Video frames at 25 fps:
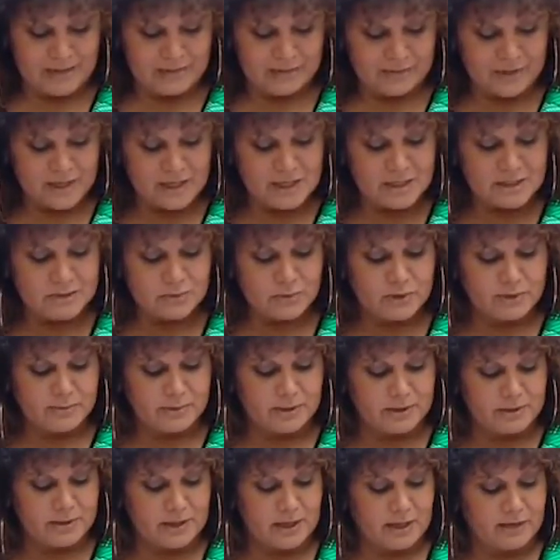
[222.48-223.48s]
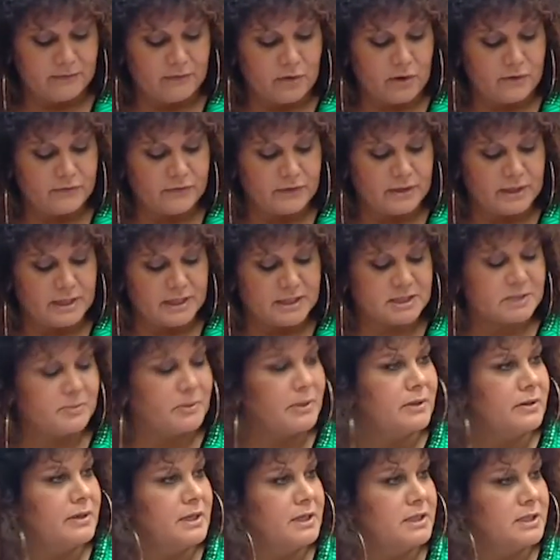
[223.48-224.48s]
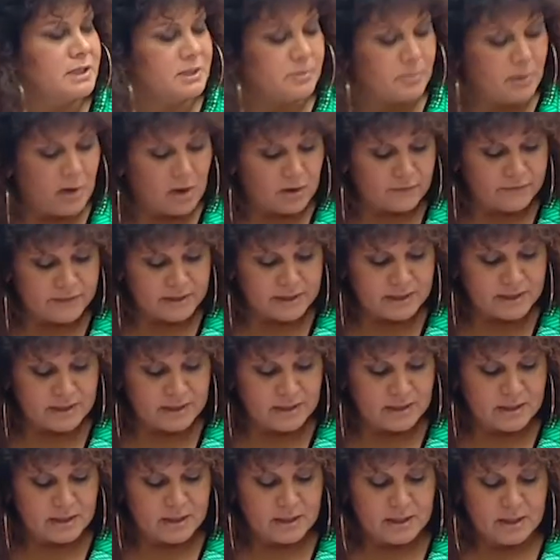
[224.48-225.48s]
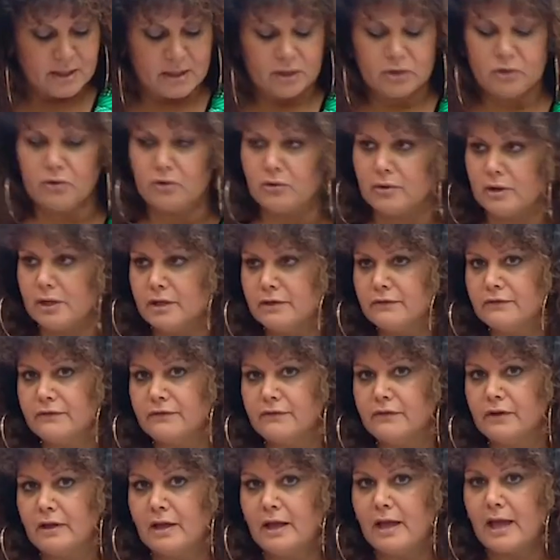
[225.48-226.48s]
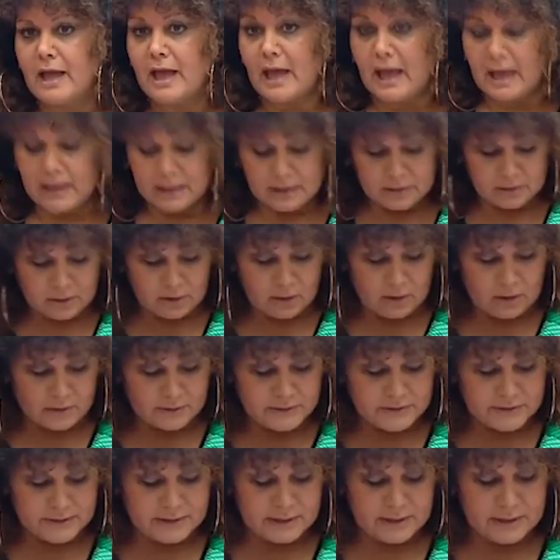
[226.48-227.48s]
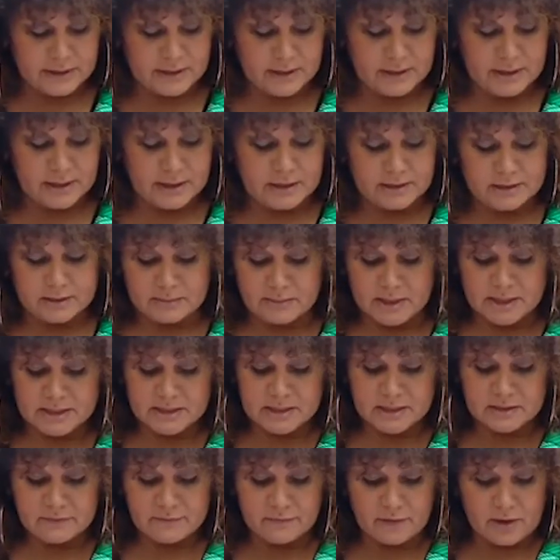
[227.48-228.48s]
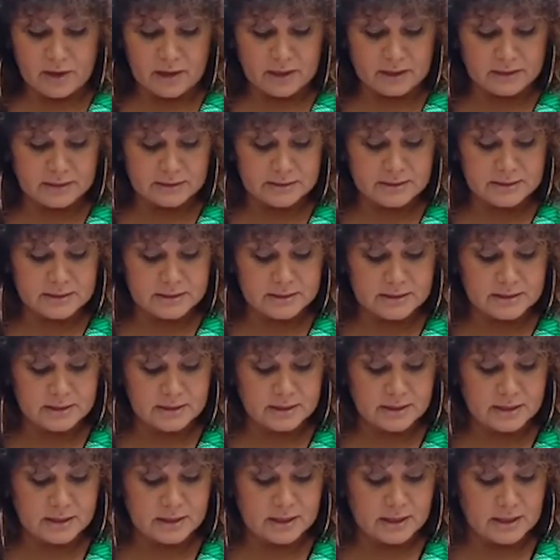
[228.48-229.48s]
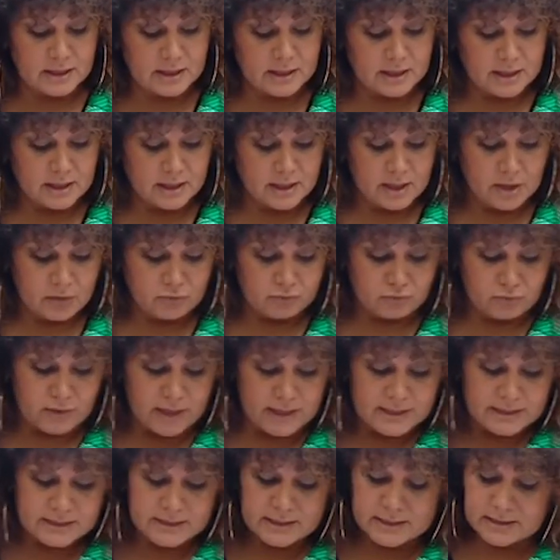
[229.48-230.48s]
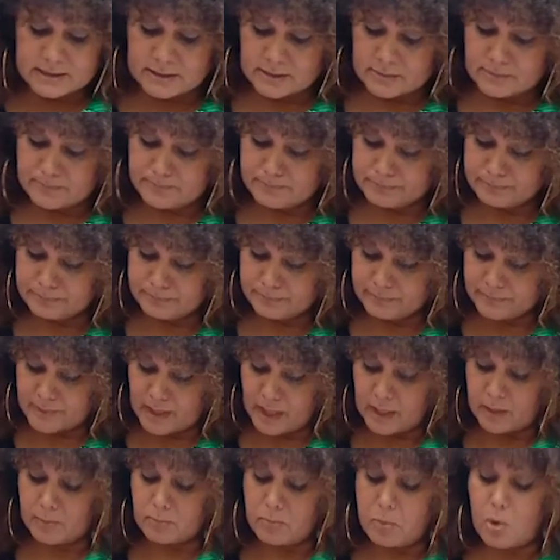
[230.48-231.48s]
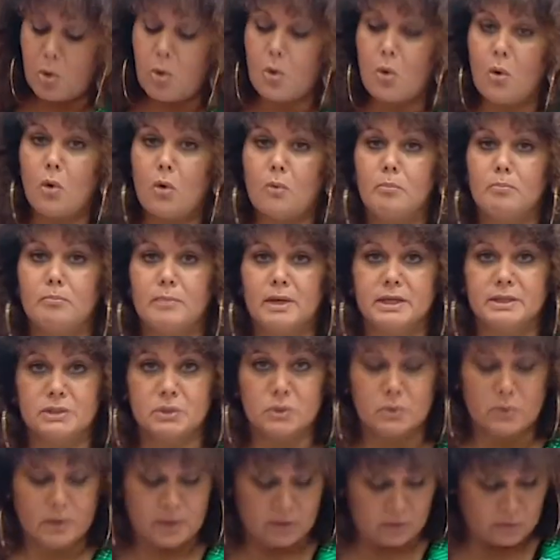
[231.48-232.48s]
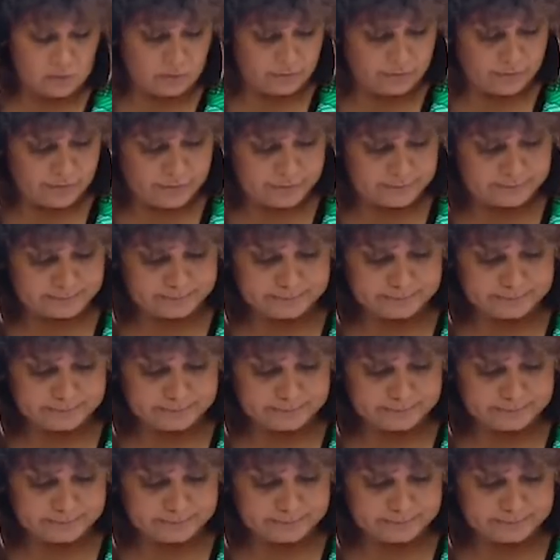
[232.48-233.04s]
These women have often experienced poverty, grief and loss, domestic violence, racism and poor mental health.